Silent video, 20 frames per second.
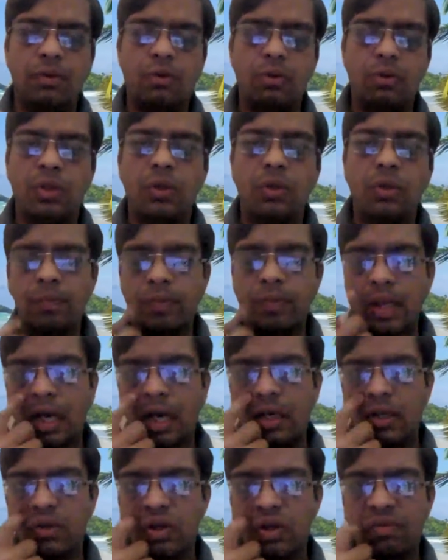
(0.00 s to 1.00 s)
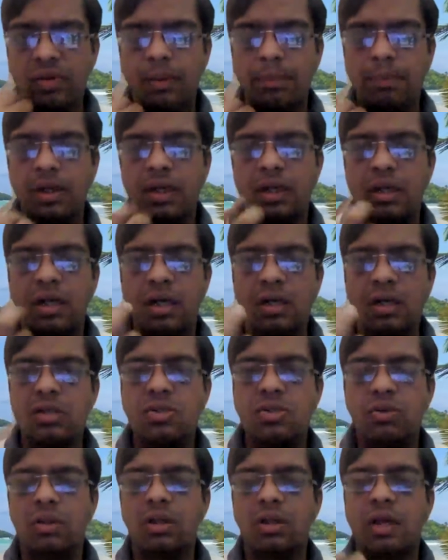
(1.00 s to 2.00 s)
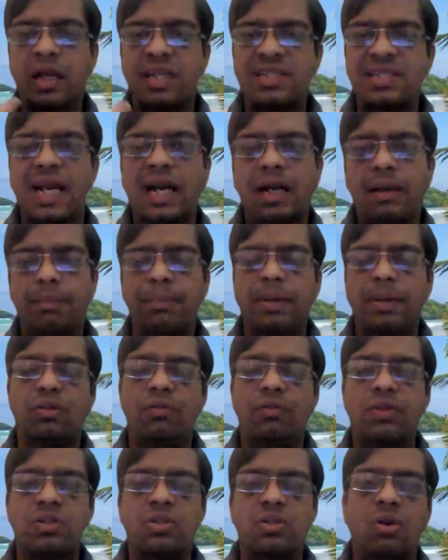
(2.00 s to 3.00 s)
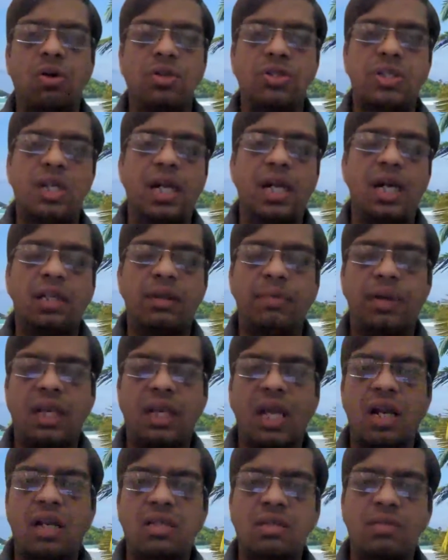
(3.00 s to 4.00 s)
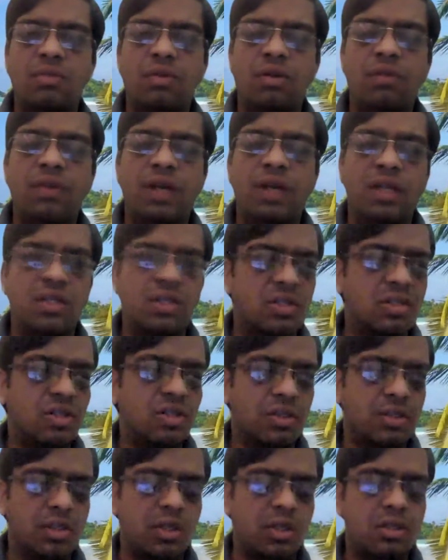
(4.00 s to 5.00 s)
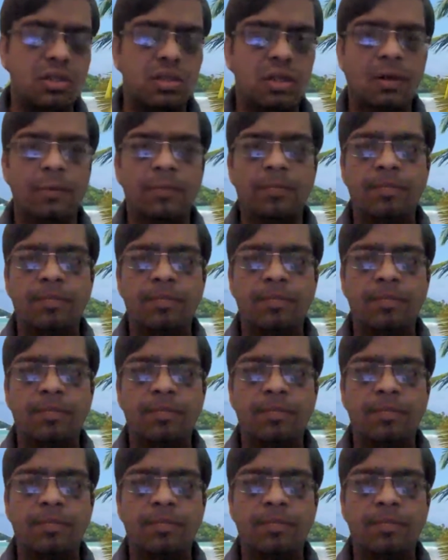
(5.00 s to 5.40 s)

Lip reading: you, and you have completely understood the exact pathophysiology and the mechanism of Addison's disease.